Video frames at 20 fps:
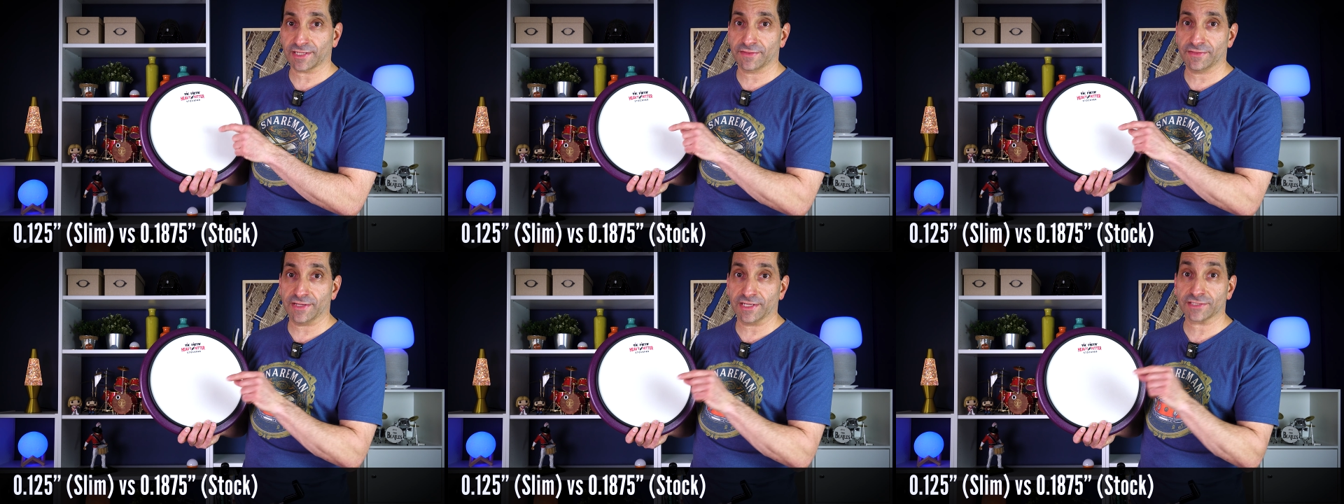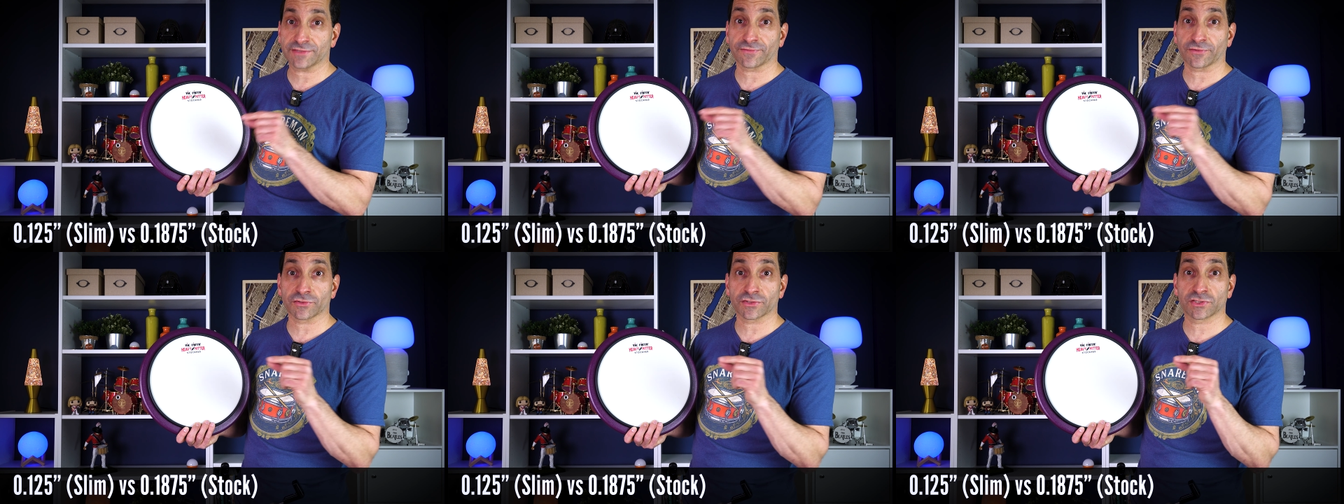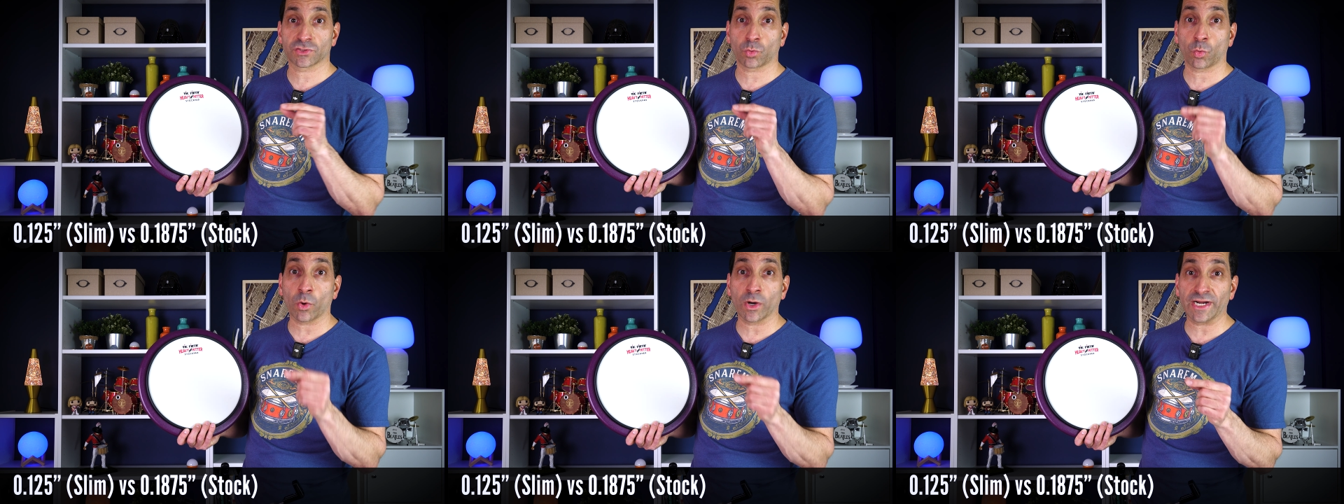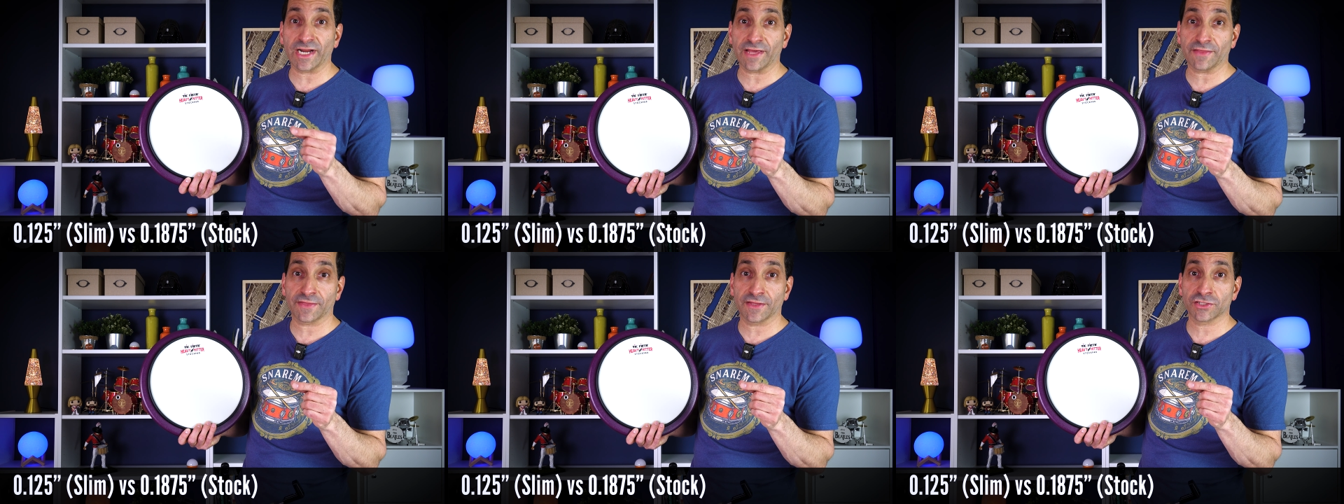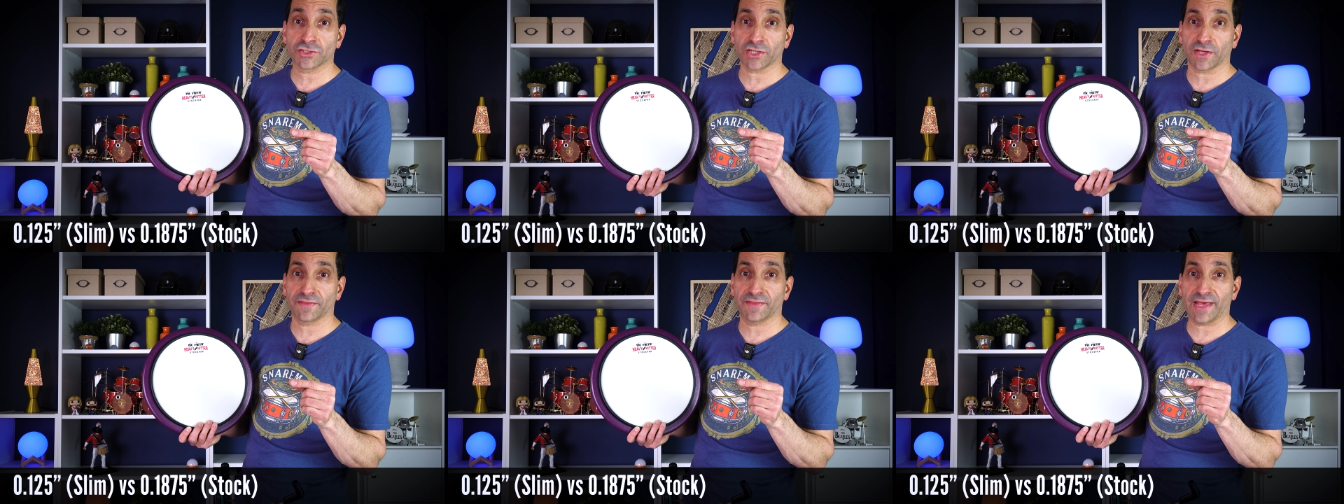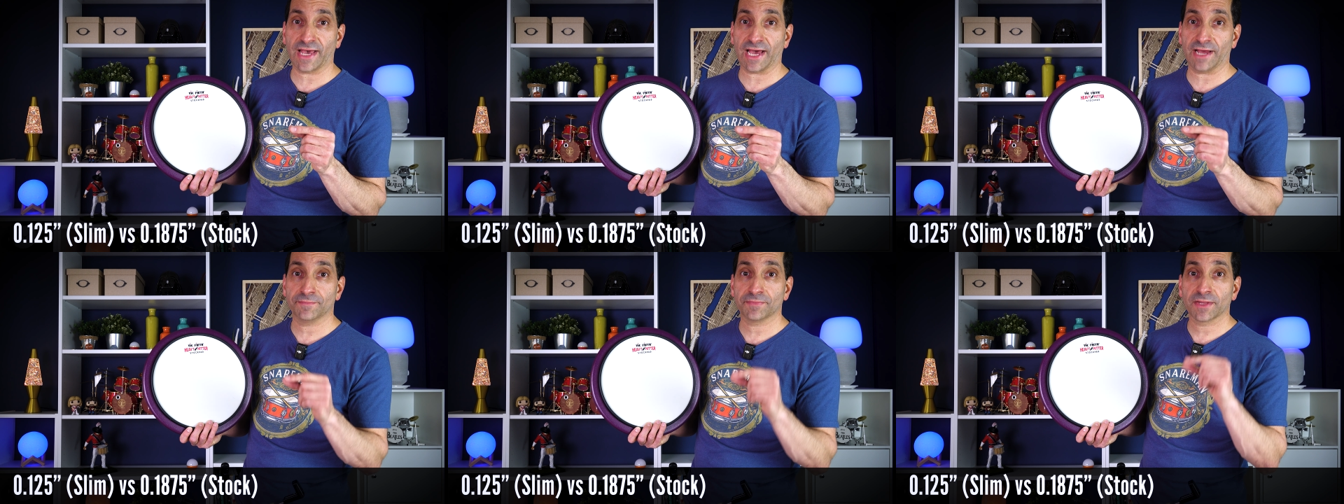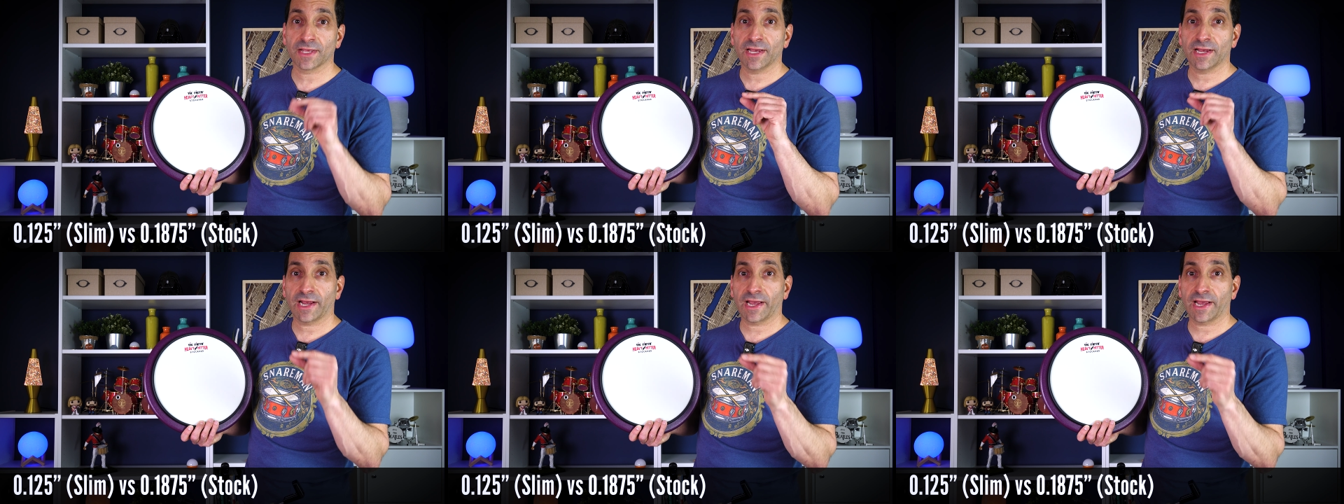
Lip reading: on this versus 1/8 inch on that,